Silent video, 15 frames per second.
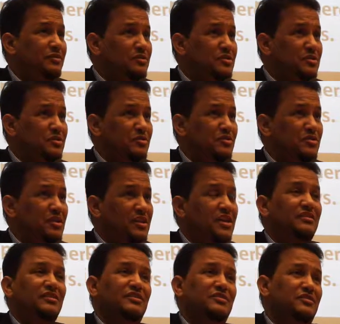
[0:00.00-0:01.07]
constitution.
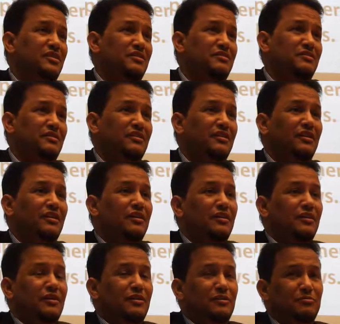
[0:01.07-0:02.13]
That is just
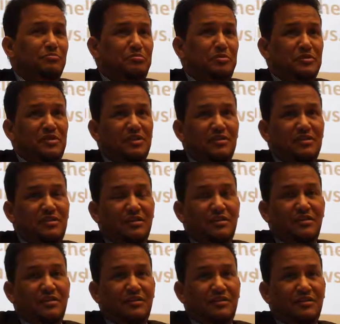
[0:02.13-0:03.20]
putting
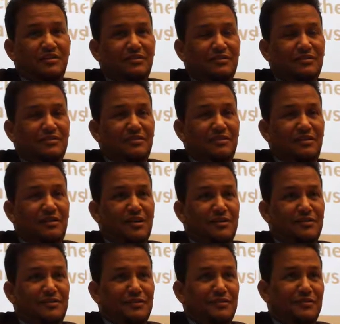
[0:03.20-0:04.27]
the
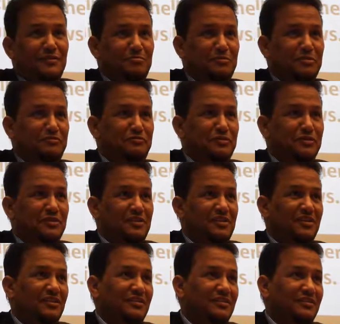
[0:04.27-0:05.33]
cart before
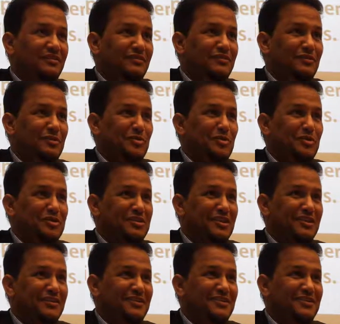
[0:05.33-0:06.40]
the horse,
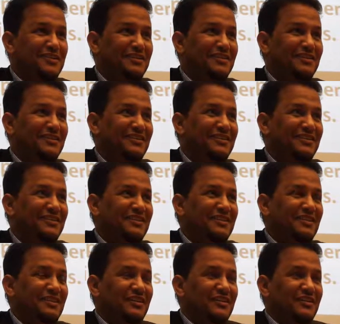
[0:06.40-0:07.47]
as they said.
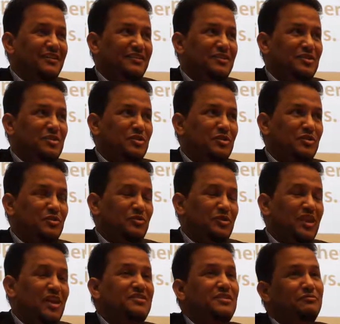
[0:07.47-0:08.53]
So
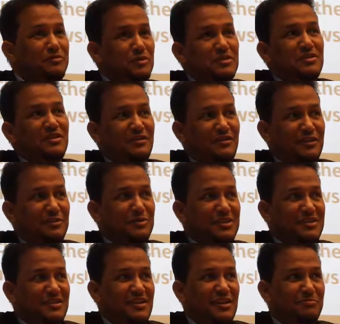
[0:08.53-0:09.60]
that's unfortunately
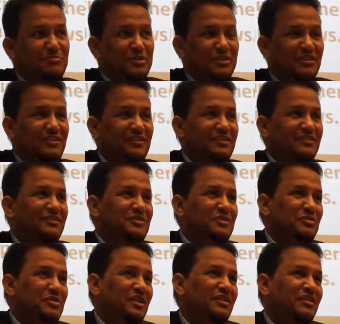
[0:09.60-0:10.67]
what's happening
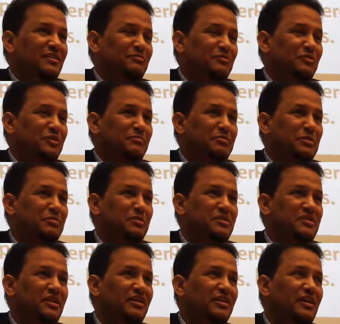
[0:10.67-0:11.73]
today. And when people
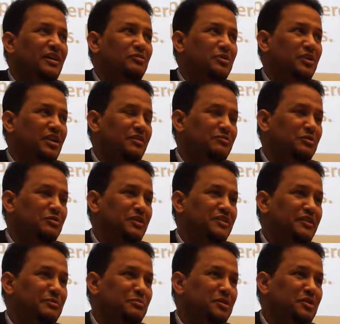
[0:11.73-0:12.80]
say, oh, we want
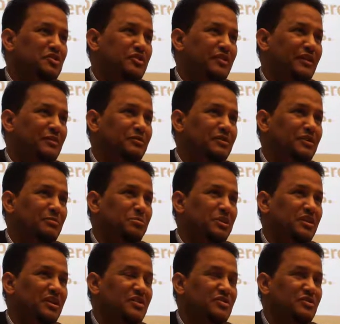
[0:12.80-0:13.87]
tatbiq sharia, we want
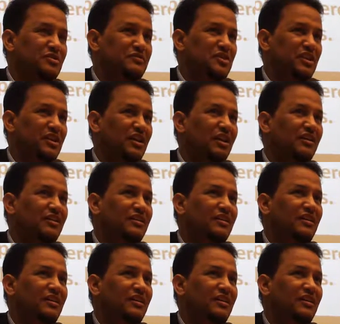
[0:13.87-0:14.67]
application of sharia,